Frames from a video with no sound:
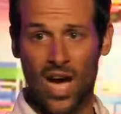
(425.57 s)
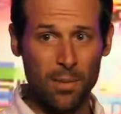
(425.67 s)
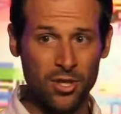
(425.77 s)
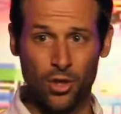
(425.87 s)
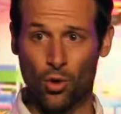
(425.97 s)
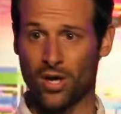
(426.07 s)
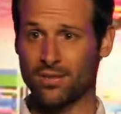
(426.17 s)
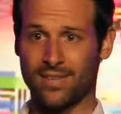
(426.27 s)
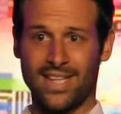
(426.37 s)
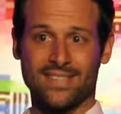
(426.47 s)
I'm in New
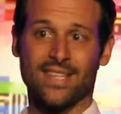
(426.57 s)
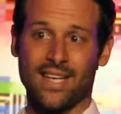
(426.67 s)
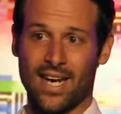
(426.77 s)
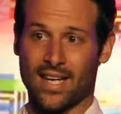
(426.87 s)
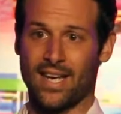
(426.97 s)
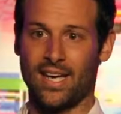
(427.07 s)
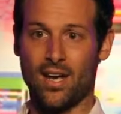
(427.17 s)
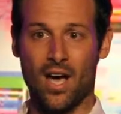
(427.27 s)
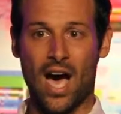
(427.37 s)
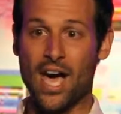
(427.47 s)
York, he's in Connecticut,